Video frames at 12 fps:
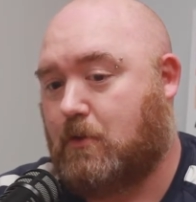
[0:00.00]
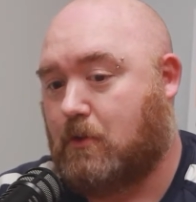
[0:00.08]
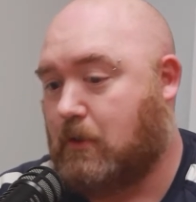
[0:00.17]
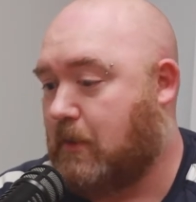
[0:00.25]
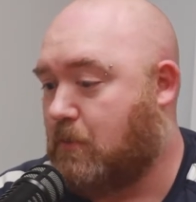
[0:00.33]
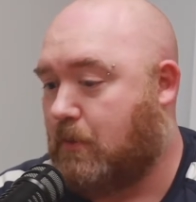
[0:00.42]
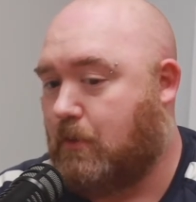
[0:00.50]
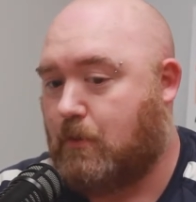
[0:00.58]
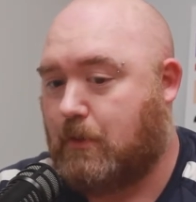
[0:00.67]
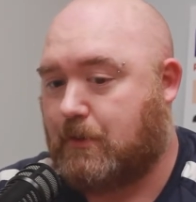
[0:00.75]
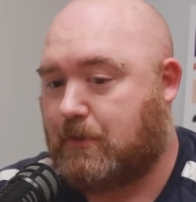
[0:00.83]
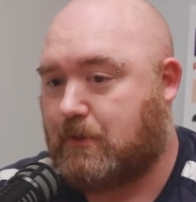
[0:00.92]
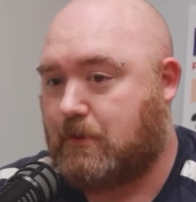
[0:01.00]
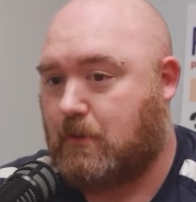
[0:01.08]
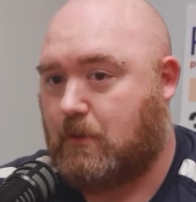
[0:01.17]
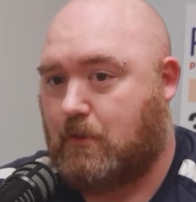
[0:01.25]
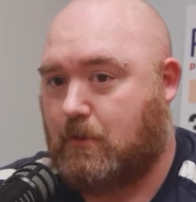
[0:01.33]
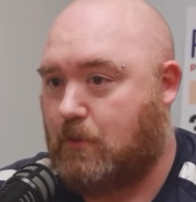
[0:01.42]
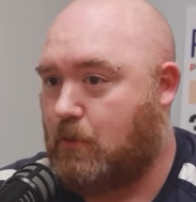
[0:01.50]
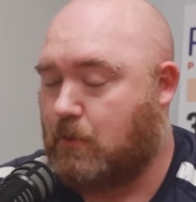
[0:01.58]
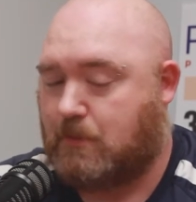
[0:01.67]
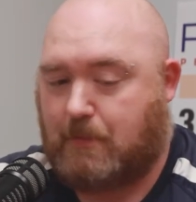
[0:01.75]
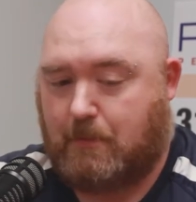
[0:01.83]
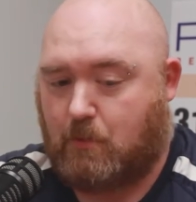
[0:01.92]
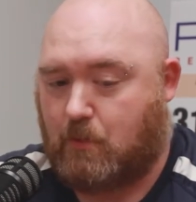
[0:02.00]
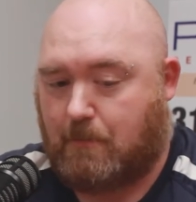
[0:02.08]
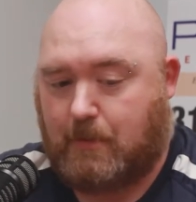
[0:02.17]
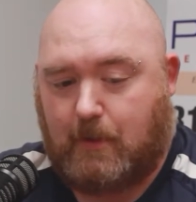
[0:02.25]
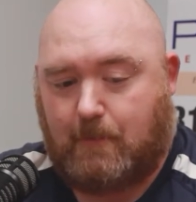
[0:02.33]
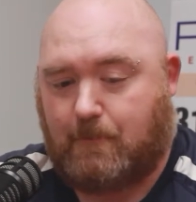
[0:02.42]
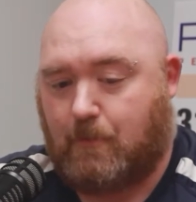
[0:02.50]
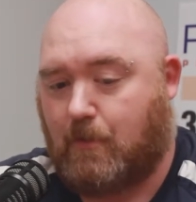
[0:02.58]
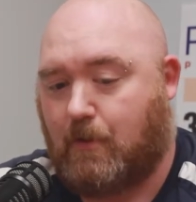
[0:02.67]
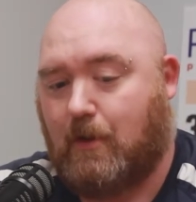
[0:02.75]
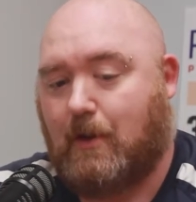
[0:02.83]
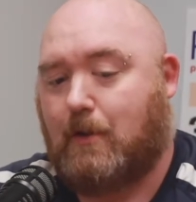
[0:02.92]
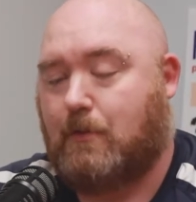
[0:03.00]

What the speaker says: delinquent units, the units people weren't paying for,